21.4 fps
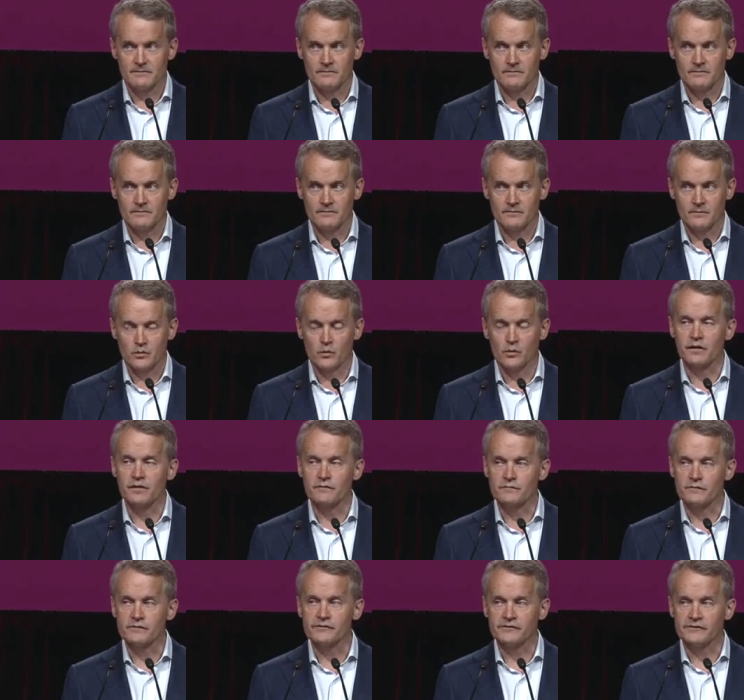One of the
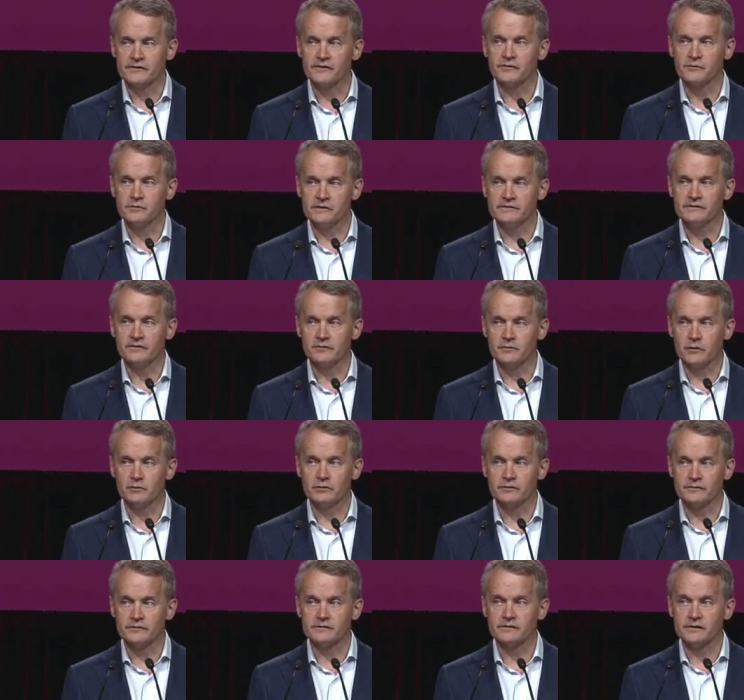first things we did when we
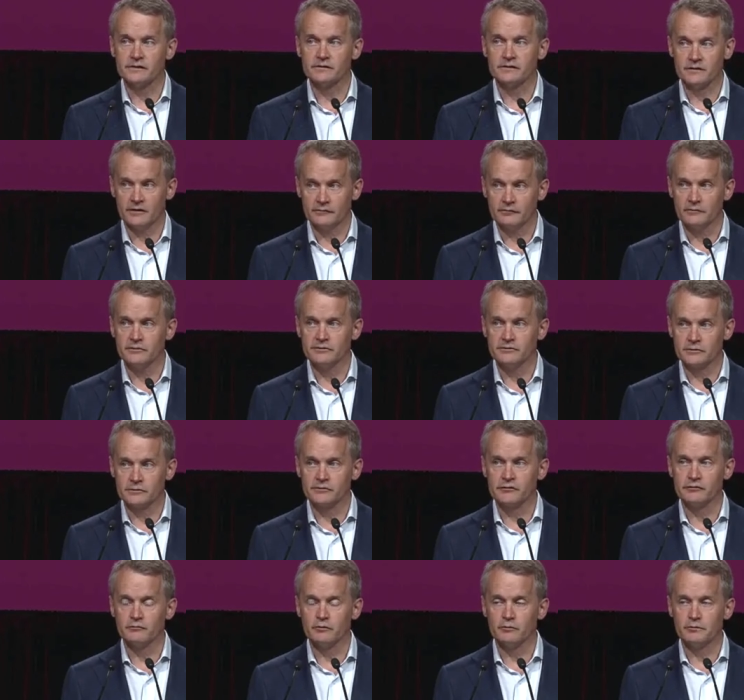took government was
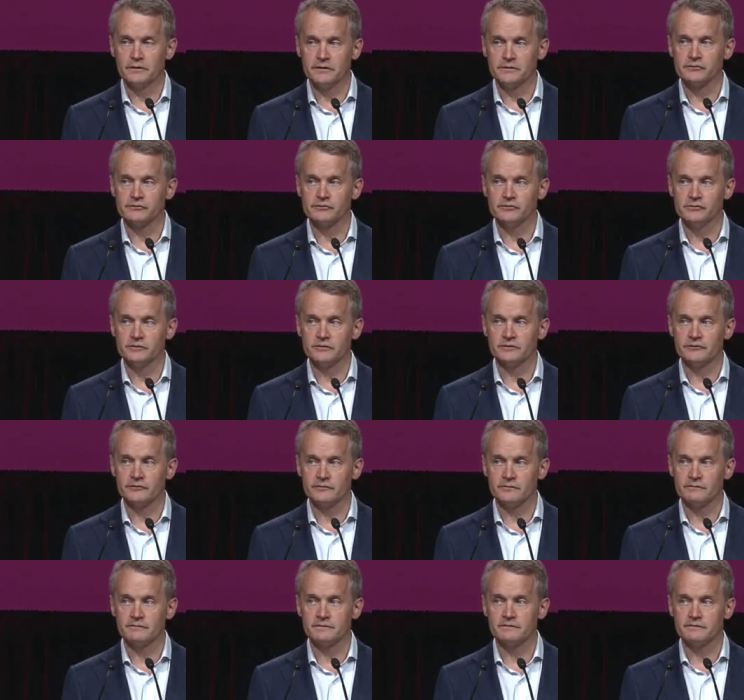to repeal 2
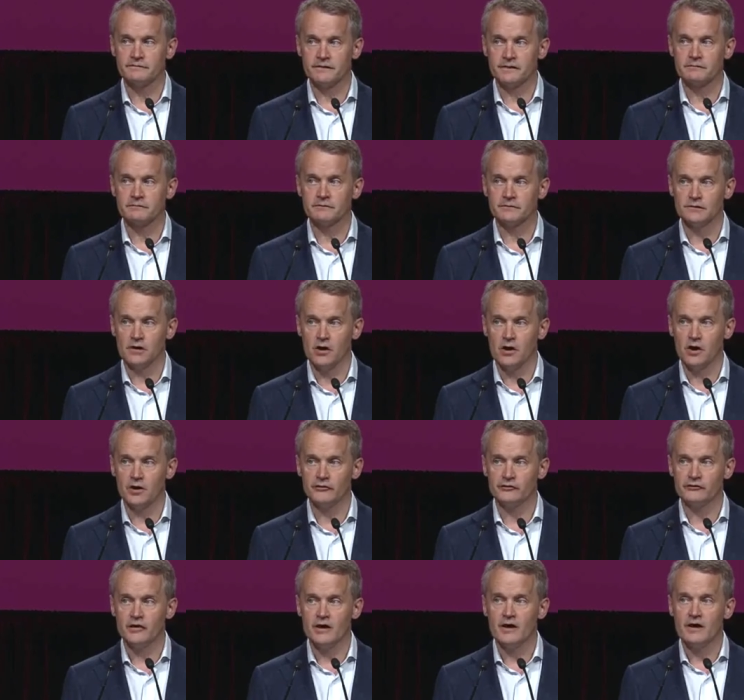conservative federal
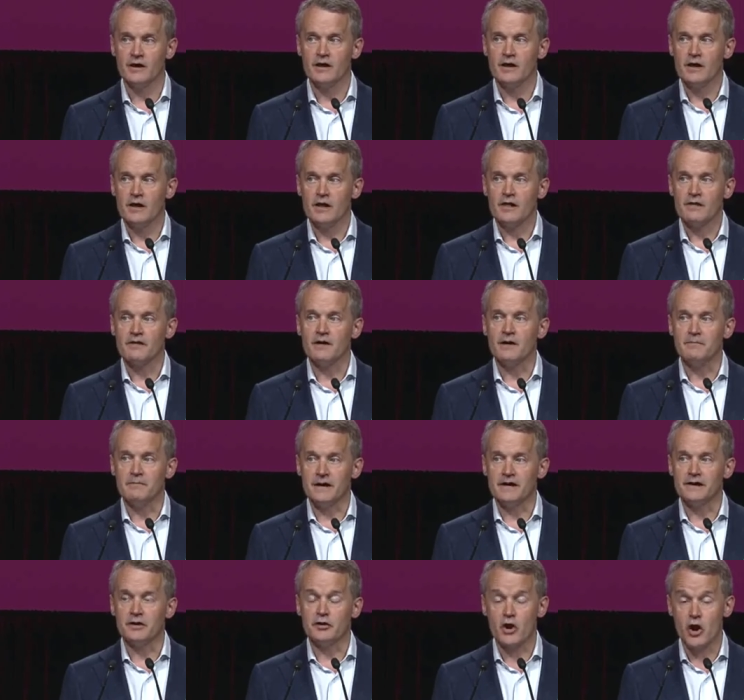laws that
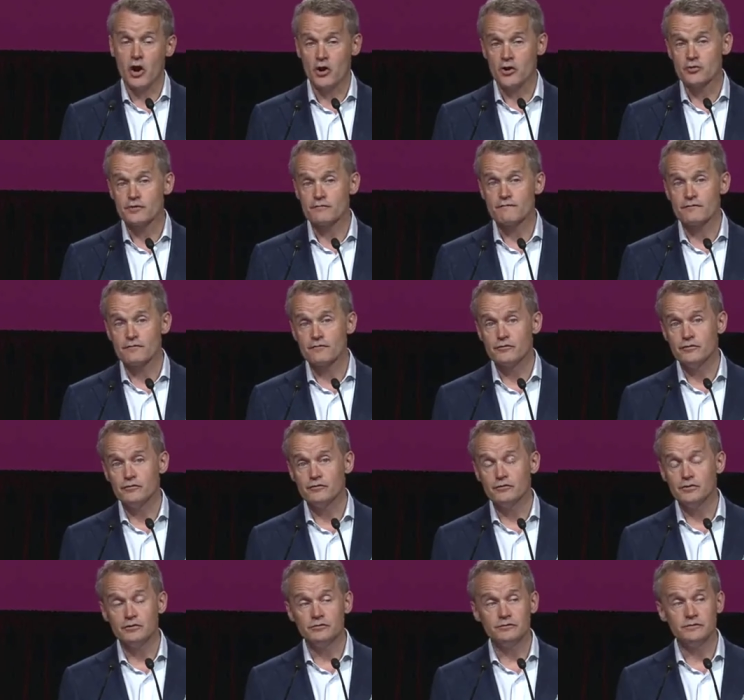made it harder for new
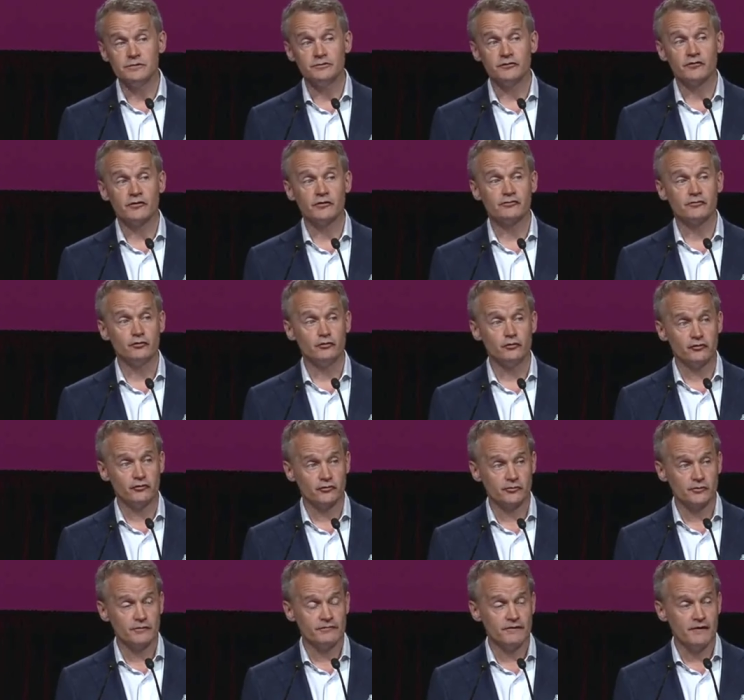unions to
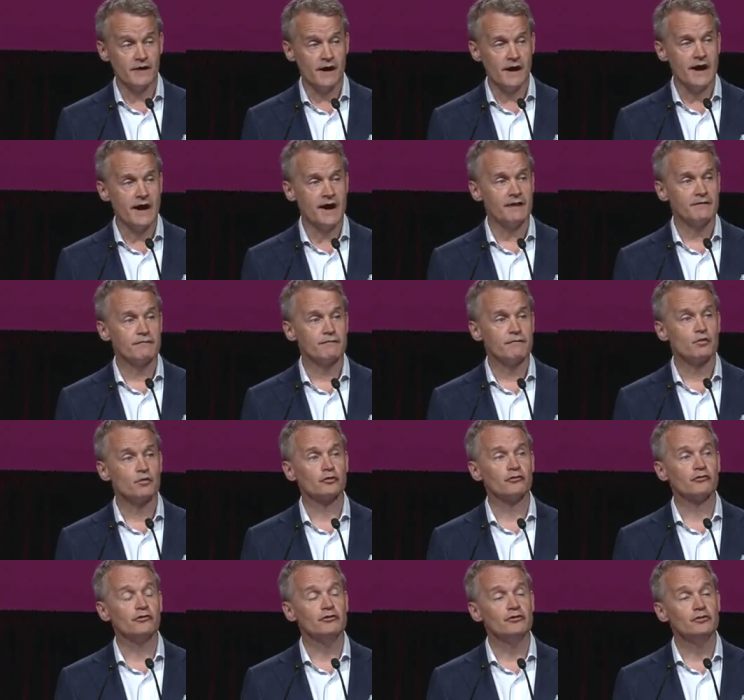certify and
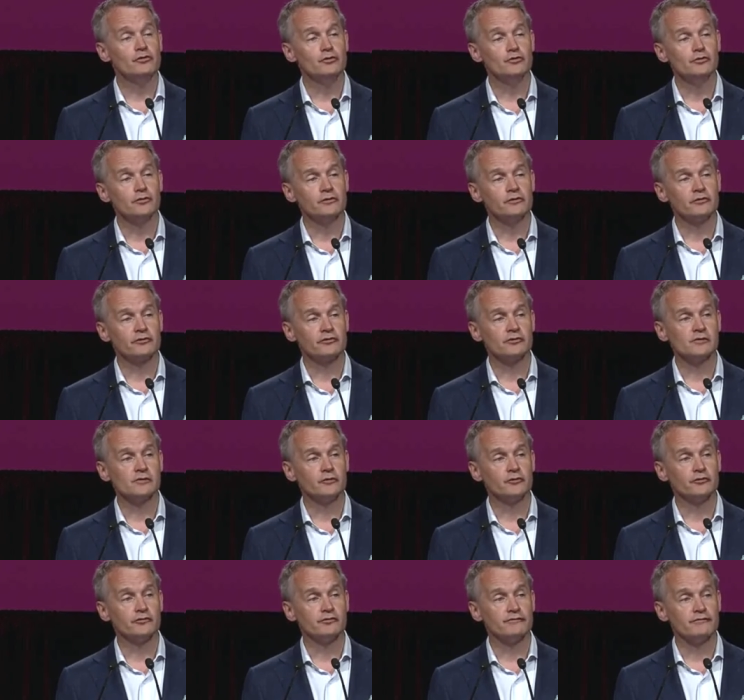forced you to
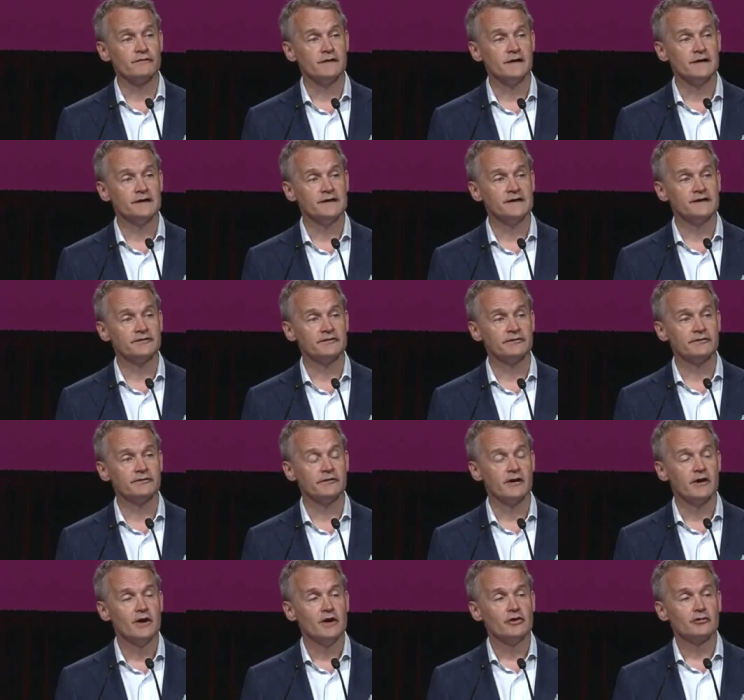disclose your finances
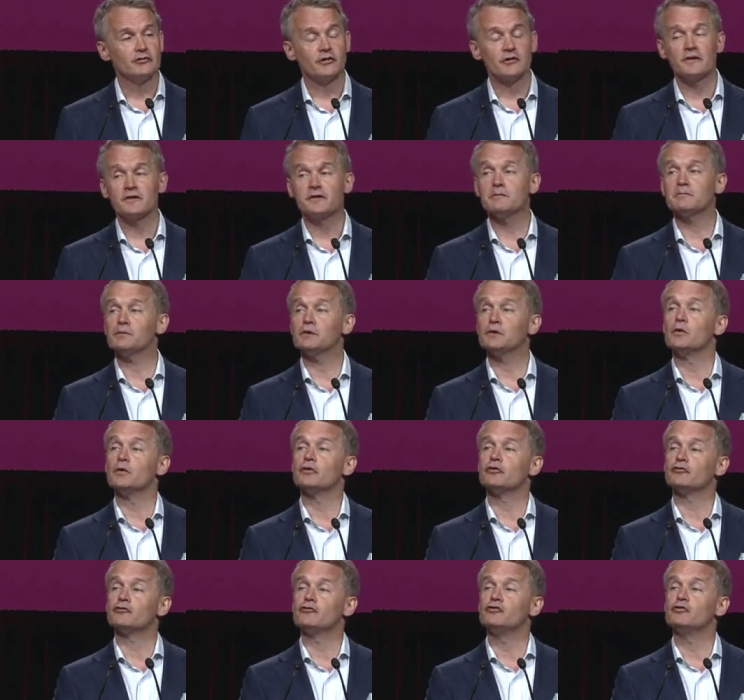so that
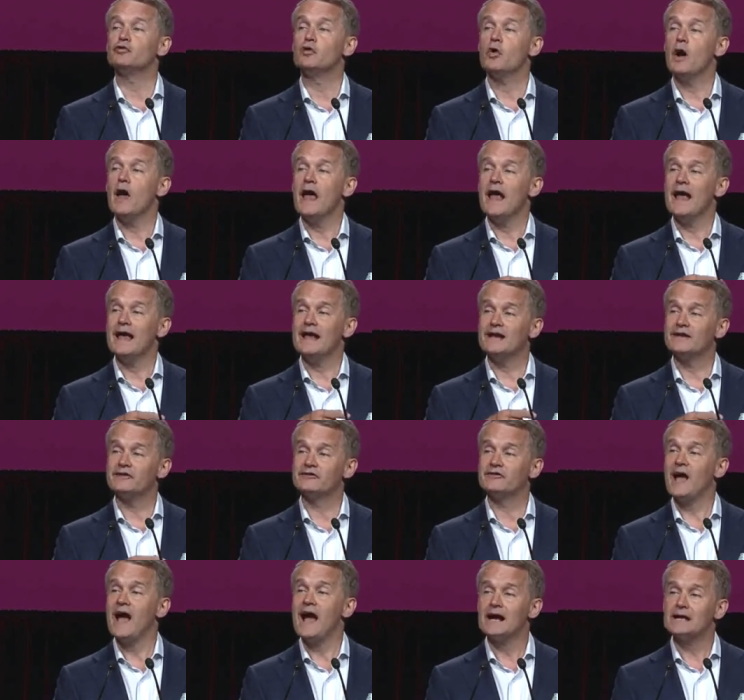employers knew
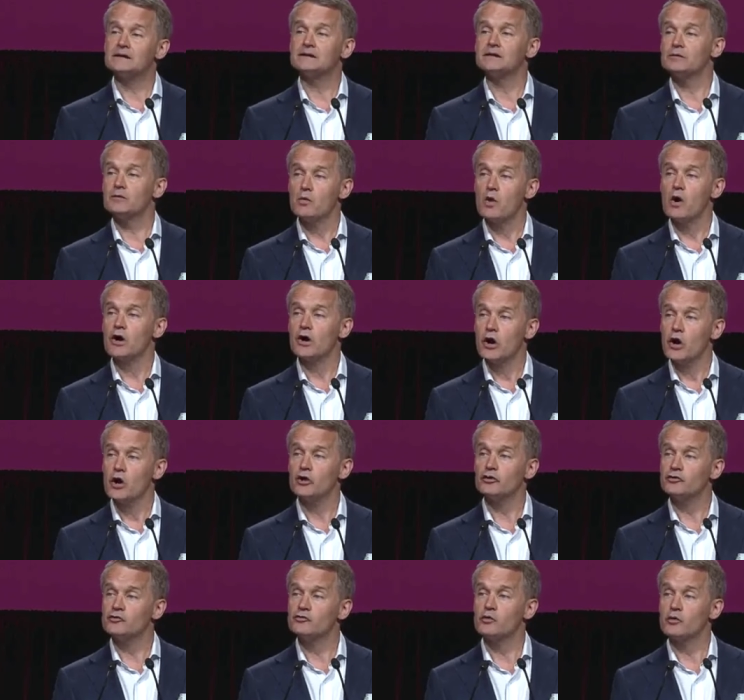exactly what
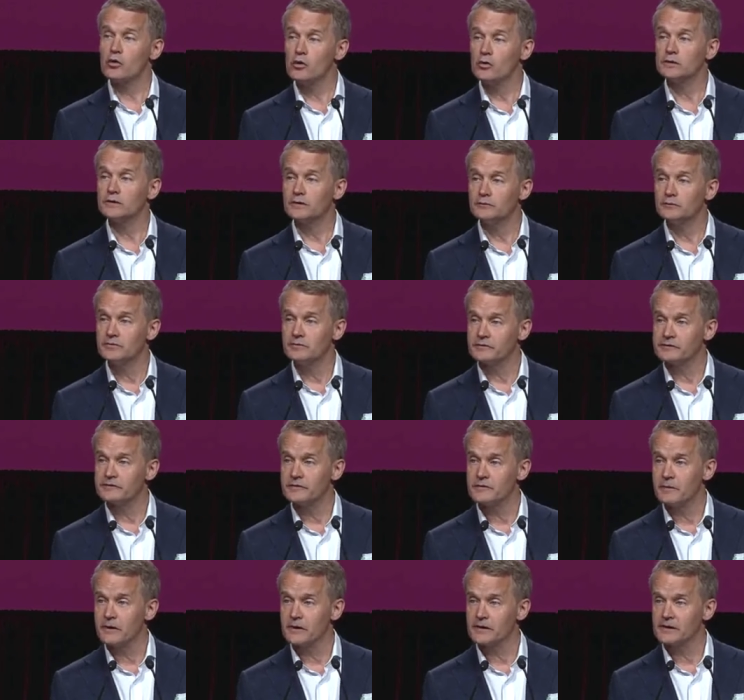cards you were holding when you went to the
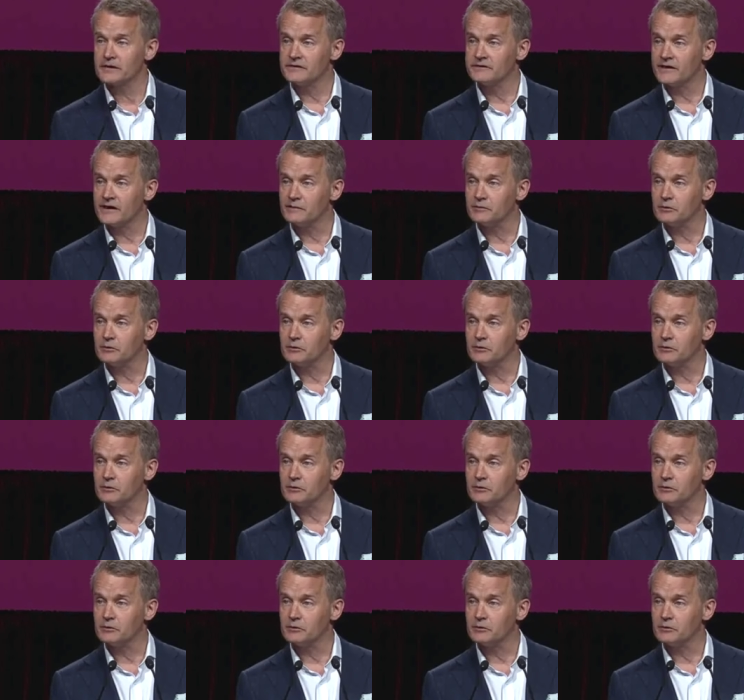bargaining table.